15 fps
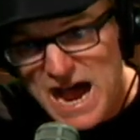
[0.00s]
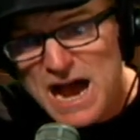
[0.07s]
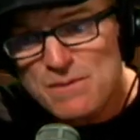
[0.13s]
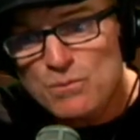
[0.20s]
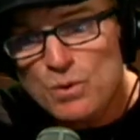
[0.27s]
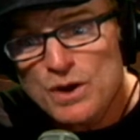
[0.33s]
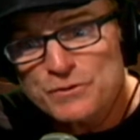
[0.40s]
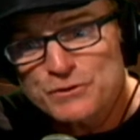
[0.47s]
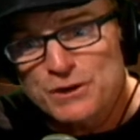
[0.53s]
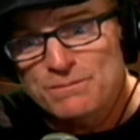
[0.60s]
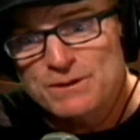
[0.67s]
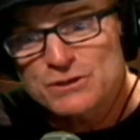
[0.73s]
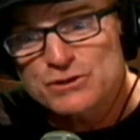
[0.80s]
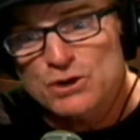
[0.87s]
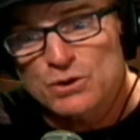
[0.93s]
with you,
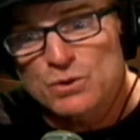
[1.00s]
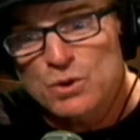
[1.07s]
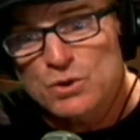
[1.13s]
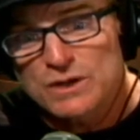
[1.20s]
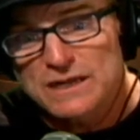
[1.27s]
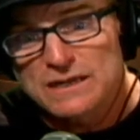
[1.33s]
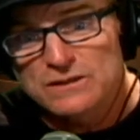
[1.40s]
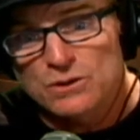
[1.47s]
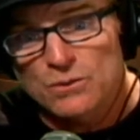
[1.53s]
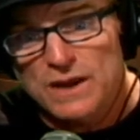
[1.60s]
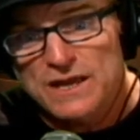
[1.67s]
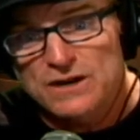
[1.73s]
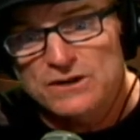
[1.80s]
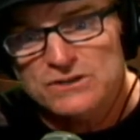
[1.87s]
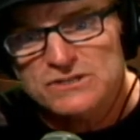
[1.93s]
Mr. Gruden and the
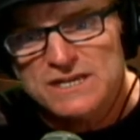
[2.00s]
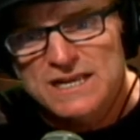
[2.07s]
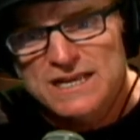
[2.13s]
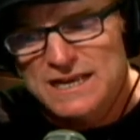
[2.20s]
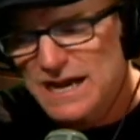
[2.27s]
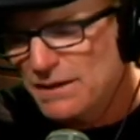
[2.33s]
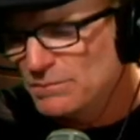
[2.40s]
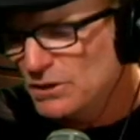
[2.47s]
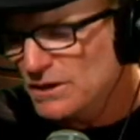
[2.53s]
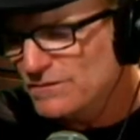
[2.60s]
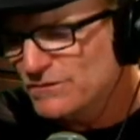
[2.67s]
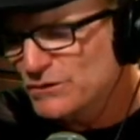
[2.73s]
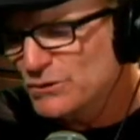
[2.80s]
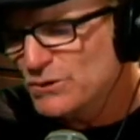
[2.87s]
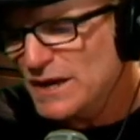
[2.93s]
Raiders. I'm looking
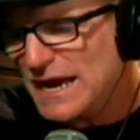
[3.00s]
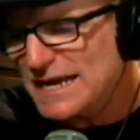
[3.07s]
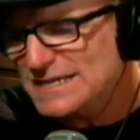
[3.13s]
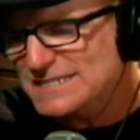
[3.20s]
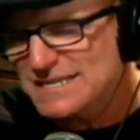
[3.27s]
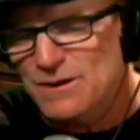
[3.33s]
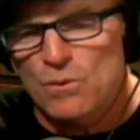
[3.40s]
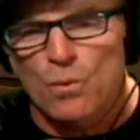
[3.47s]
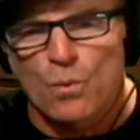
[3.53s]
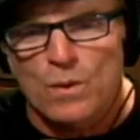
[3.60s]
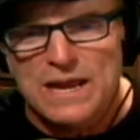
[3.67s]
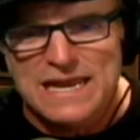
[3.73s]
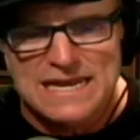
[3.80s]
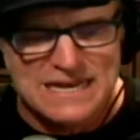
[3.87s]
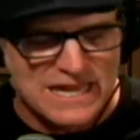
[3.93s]
for you guys to
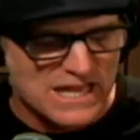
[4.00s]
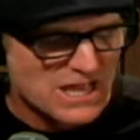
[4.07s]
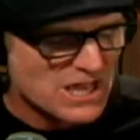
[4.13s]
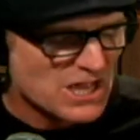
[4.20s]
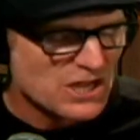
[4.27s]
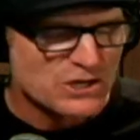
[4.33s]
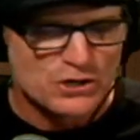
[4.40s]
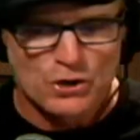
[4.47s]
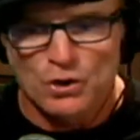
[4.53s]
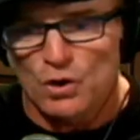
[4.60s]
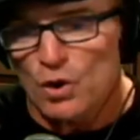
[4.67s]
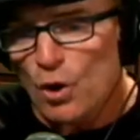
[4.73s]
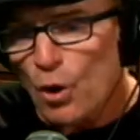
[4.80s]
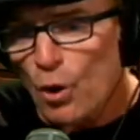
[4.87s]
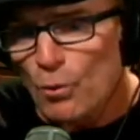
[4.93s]
win your
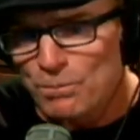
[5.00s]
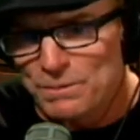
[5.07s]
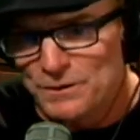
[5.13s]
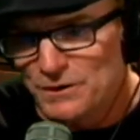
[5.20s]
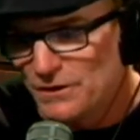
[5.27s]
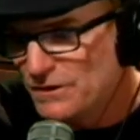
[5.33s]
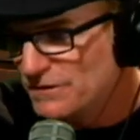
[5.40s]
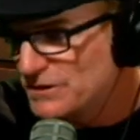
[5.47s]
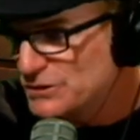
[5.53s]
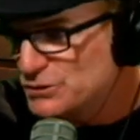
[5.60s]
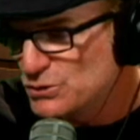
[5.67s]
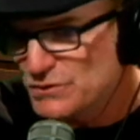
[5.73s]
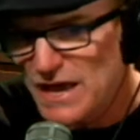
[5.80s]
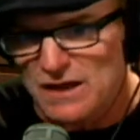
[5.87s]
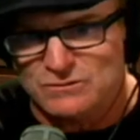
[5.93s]
opener, the
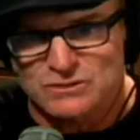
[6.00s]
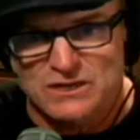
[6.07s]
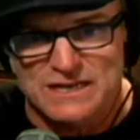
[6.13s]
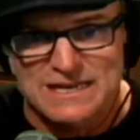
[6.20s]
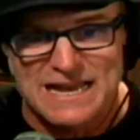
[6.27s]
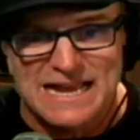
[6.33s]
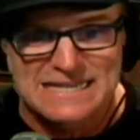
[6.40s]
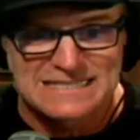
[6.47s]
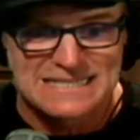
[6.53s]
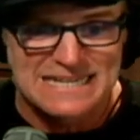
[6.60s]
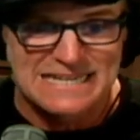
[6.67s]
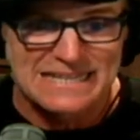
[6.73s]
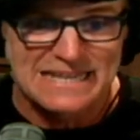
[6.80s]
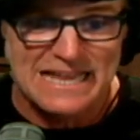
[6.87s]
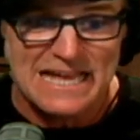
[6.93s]

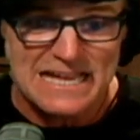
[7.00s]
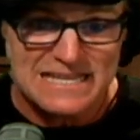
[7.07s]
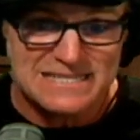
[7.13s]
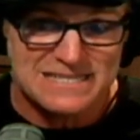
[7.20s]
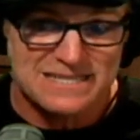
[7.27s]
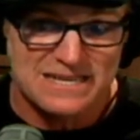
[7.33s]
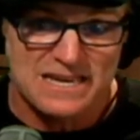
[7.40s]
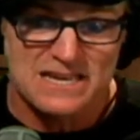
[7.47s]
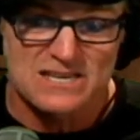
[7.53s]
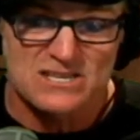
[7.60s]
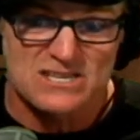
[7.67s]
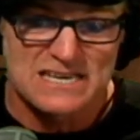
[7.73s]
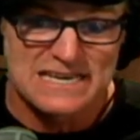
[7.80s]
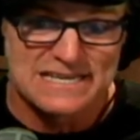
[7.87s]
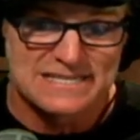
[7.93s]
2019 last
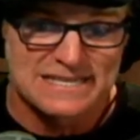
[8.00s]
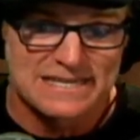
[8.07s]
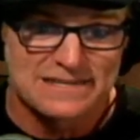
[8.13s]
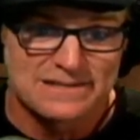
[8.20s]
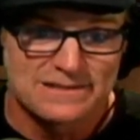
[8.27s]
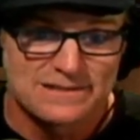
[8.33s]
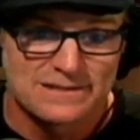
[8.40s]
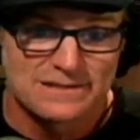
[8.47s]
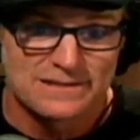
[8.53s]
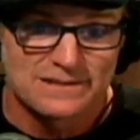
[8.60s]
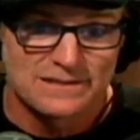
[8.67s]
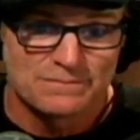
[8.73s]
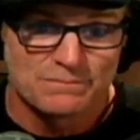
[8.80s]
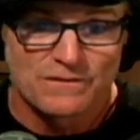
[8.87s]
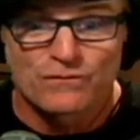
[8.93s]
season,
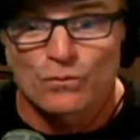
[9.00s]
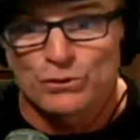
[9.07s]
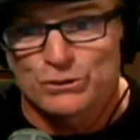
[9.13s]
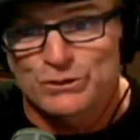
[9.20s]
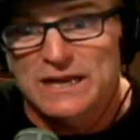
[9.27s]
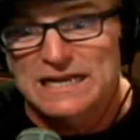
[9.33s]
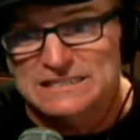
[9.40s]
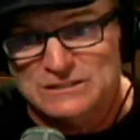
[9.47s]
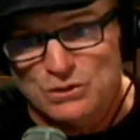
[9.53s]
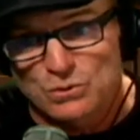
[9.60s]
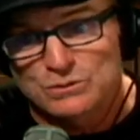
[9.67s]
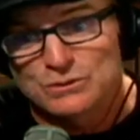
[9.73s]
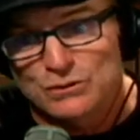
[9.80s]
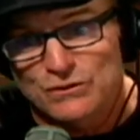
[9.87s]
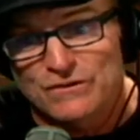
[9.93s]
before you guys go
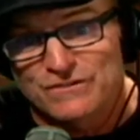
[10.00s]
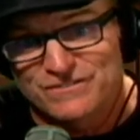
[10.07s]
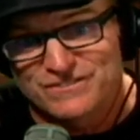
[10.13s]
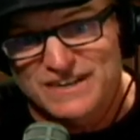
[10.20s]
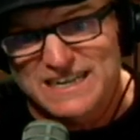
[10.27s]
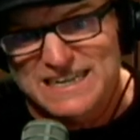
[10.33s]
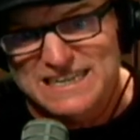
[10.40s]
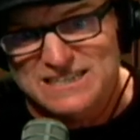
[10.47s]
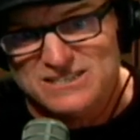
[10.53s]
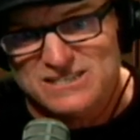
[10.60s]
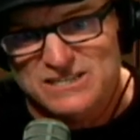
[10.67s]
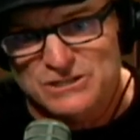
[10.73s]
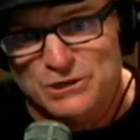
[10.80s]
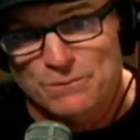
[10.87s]
to Vegas in your